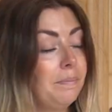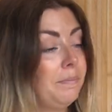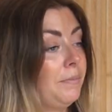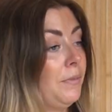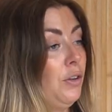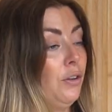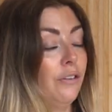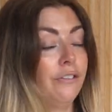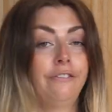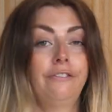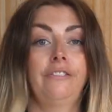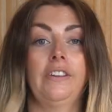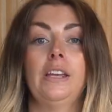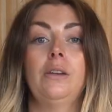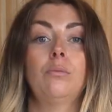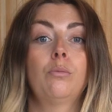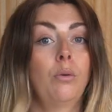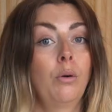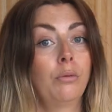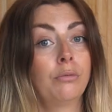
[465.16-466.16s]
Your
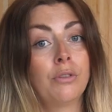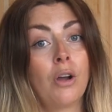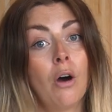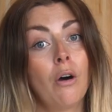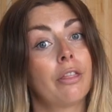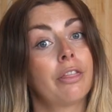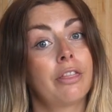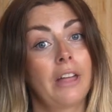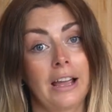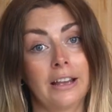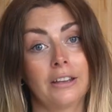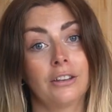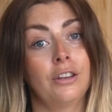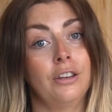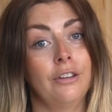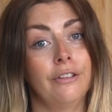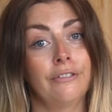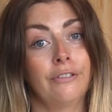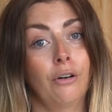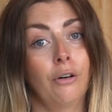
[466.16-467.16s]
feet will not thank
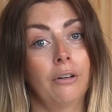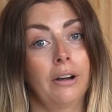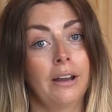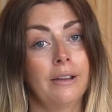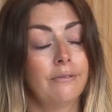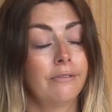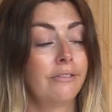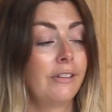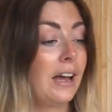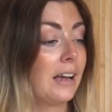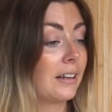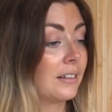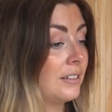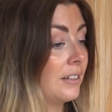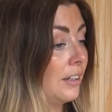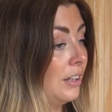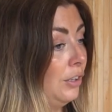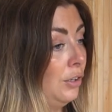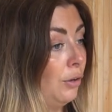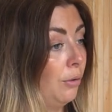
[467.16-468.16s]
you for it. In fact,
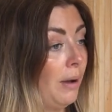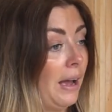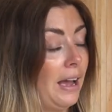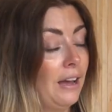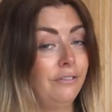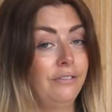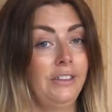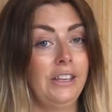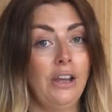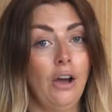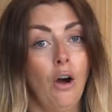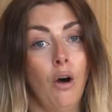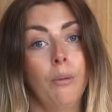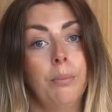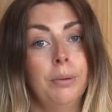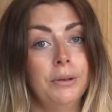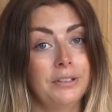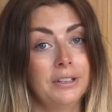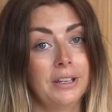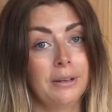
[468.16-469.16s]
you'll have the
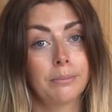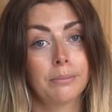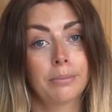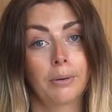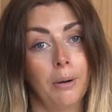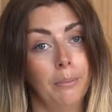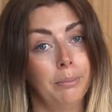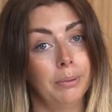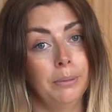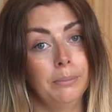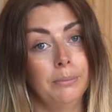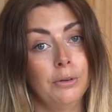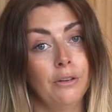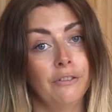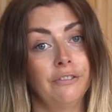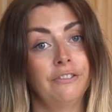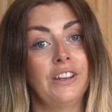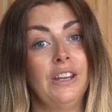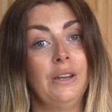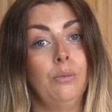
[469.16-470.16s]
opposite problem. Your
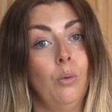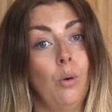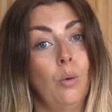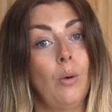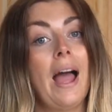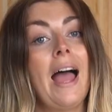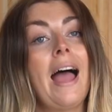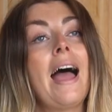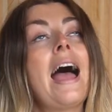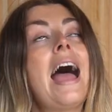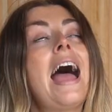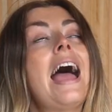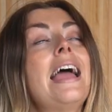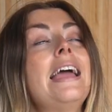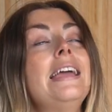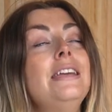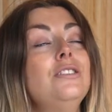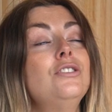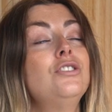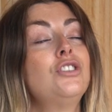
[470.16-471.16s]
feet will
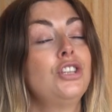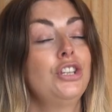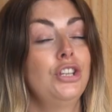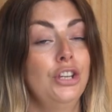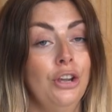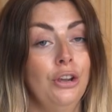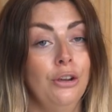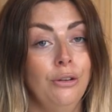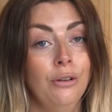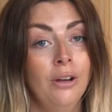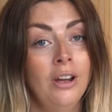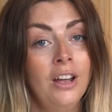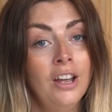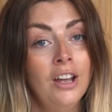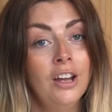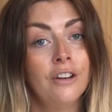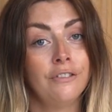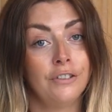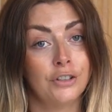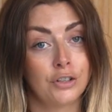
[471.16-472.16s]
hate you
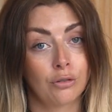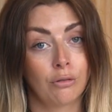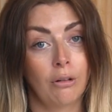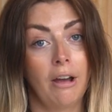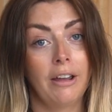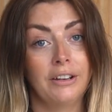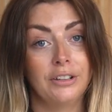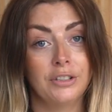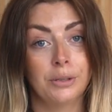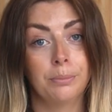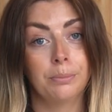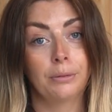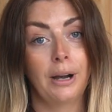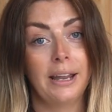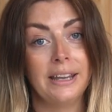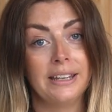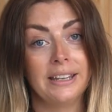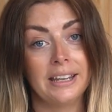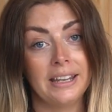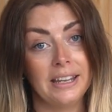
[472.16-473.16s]
for trying to
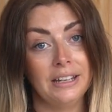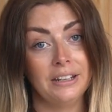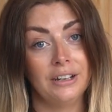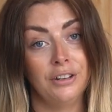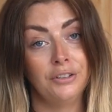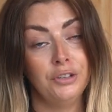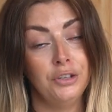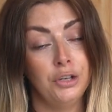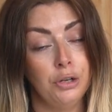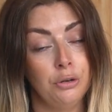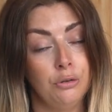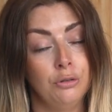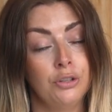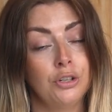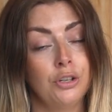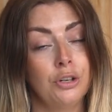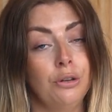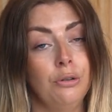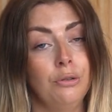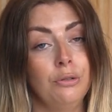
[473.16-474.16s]
break in new
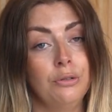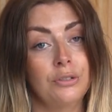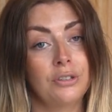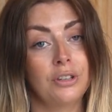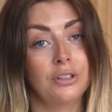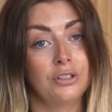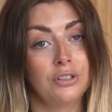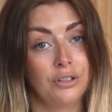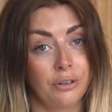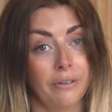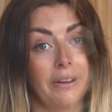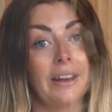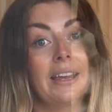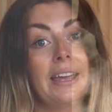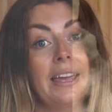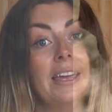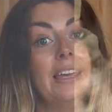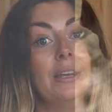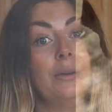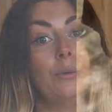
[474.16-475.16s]
shoes during
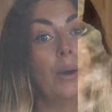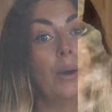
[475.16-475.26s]
a heat